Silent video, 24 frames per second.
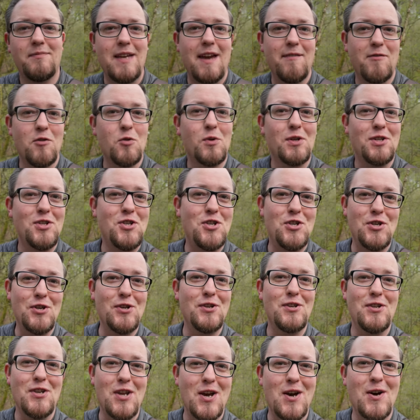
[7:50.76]
everyone
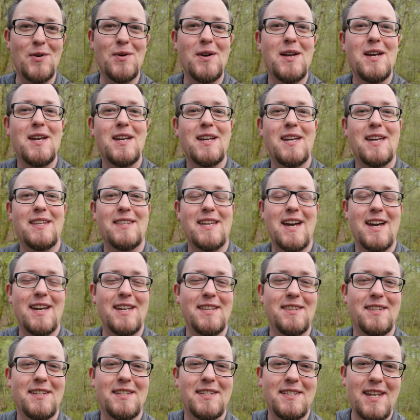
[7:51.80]
should know that
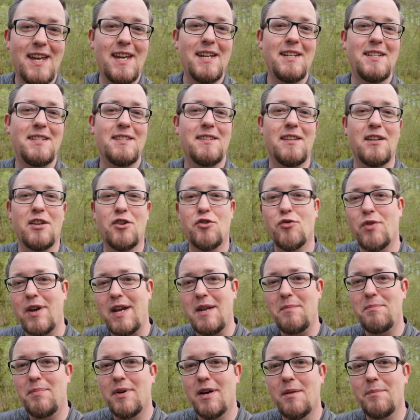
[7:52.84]
in the States, the
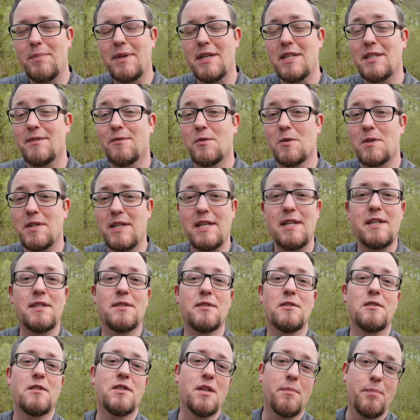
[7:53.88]
green pump is for
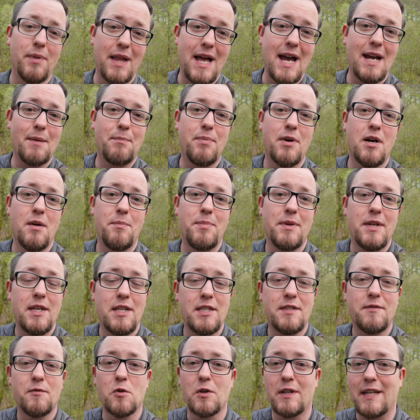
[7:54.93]
diesel and the black pump
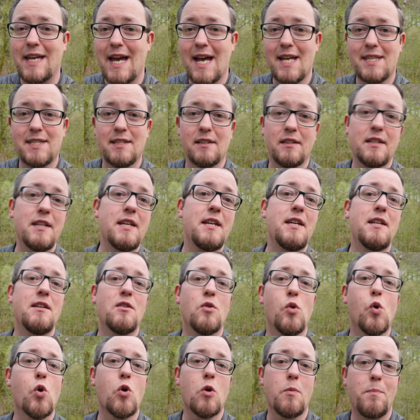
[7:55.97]
is for gasoline
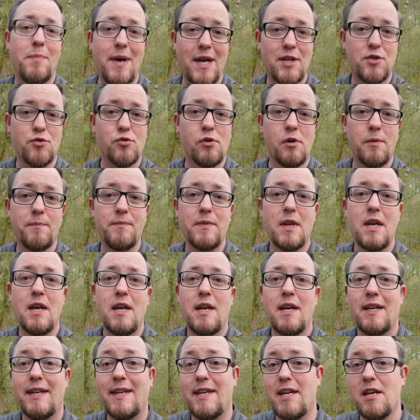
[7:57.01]
or petrol.
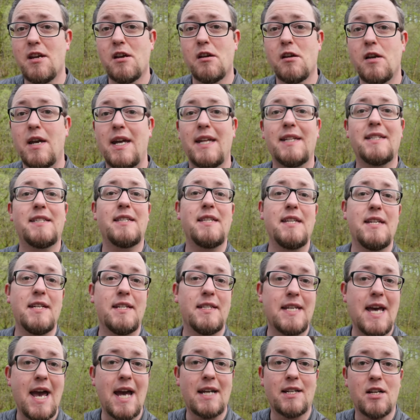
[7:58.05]
Here, it's the
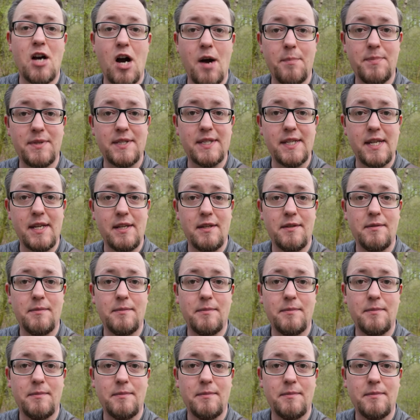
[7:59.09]
exact opposite.